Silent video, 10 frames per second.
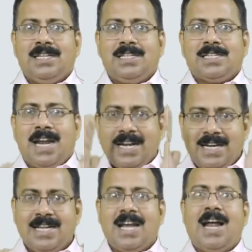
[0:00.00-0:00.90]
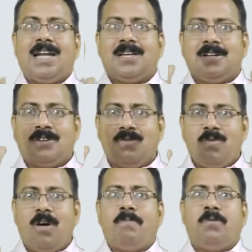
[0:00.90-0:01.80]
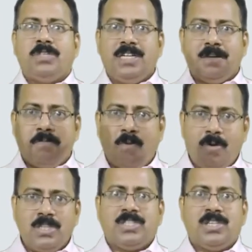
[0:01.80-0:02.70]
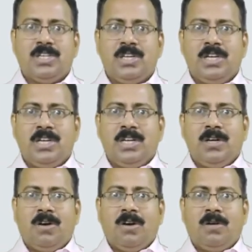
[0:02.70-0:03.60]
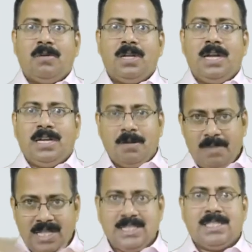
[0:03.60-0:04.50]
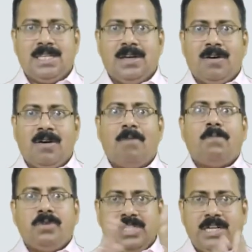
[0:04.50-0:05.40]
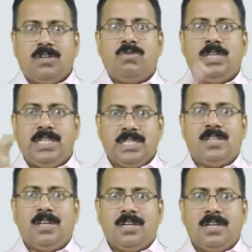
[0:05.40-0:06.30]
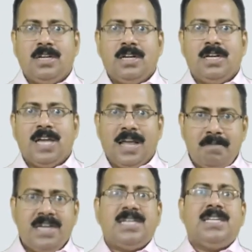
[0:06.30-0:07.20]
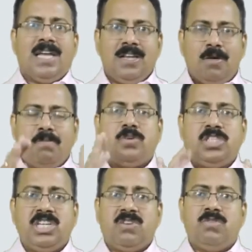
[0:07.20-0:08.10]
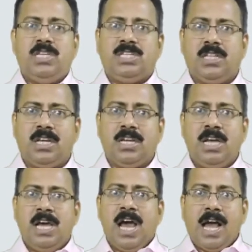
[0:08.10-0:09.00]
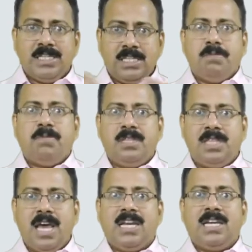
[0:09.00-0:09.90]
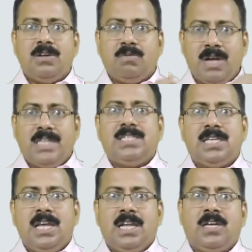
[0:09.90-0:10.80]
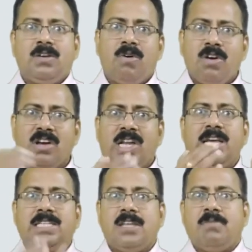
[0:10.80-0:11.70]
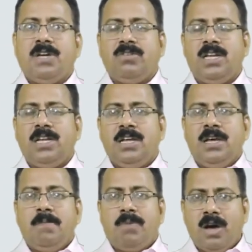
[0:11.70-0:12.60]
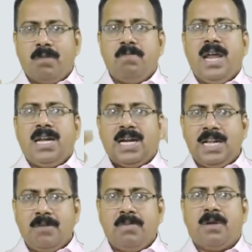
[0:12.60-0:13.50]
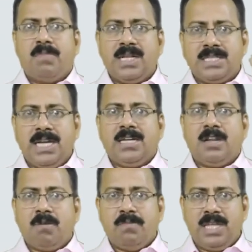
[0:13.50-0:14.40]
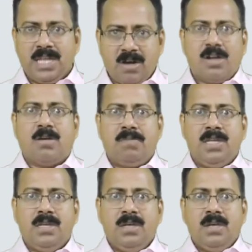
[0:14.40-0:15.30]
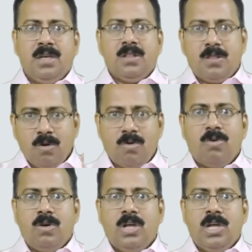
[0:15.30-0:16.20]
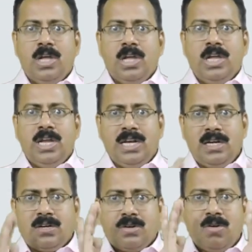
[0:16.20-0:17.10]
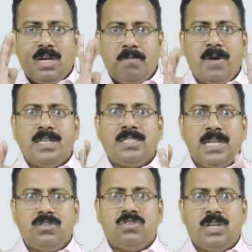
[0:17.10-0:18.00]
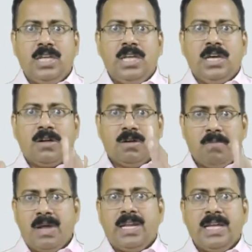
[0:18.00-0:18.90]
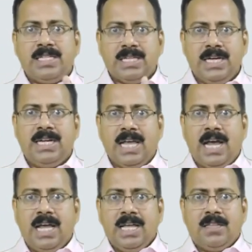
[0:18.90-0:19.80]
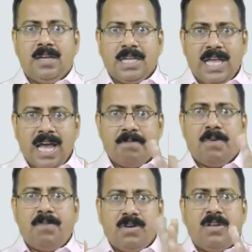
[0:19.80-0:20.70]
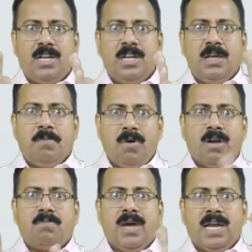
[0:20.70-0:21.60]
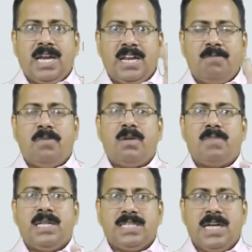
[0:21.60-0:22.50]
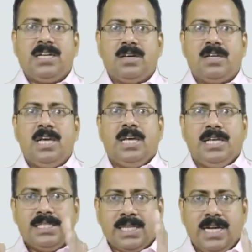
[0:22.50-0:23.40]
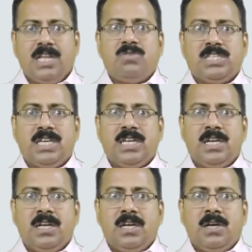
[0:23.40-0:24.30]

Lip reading: standing at two opposite poles. It means opposite to each other, diametrically opposite to each other, as if there was no connection between formal and informal sector of economy. Though in 21st century globalized India, the gap between formal and informal sector is reducing